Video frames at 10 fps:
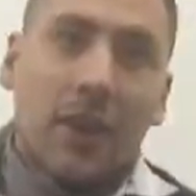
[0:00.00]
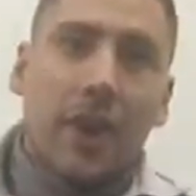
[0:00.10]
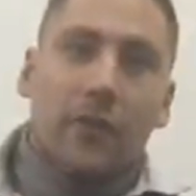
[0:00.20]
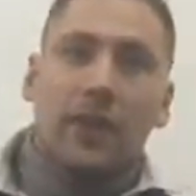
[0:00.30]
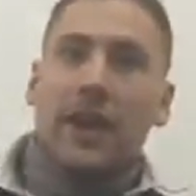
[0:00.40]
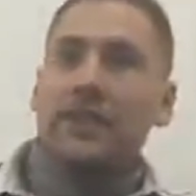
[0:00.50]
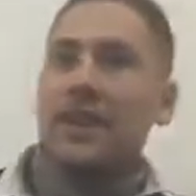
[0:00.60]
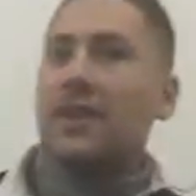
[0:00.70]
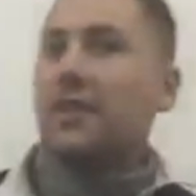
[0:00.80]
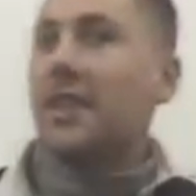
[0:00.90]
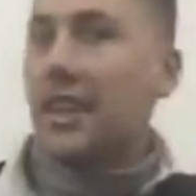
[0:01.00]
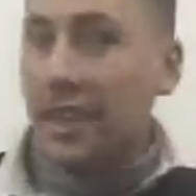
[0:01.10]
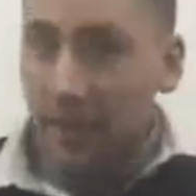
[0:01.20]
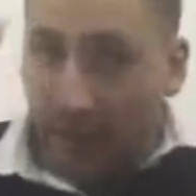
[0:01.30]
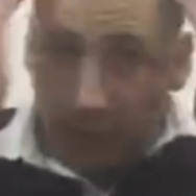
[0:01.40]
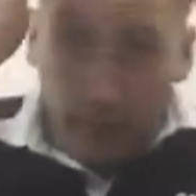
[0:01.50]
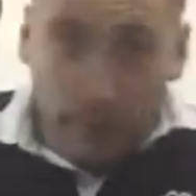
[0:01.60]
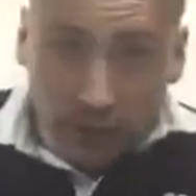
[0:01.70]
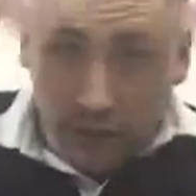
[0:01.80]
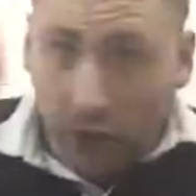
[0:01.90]
Hi everyone, Gavin Townsend here with
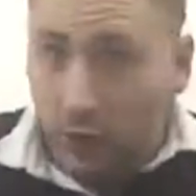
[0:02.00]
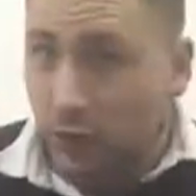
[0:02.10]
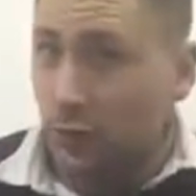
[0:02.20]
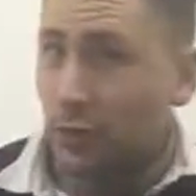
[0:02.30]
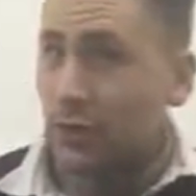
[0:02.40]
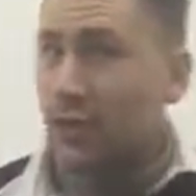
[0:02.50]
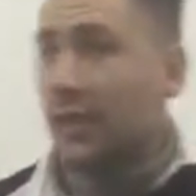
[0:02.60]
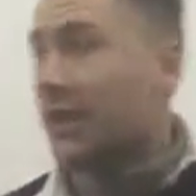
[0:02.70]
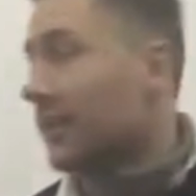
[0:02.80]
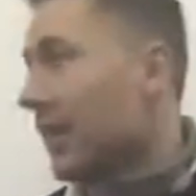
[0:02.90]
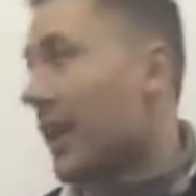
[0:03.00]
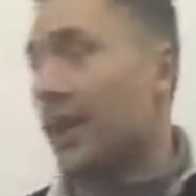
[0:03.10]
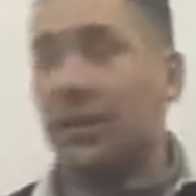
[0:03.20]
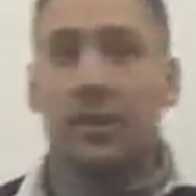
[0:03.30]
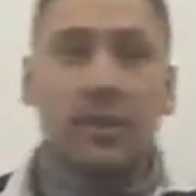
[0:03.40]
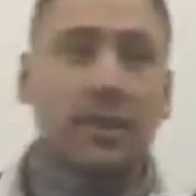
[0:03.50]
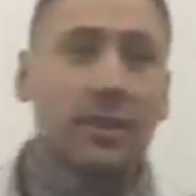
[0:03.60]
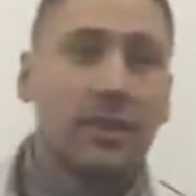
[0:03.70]
my new shorter haircut.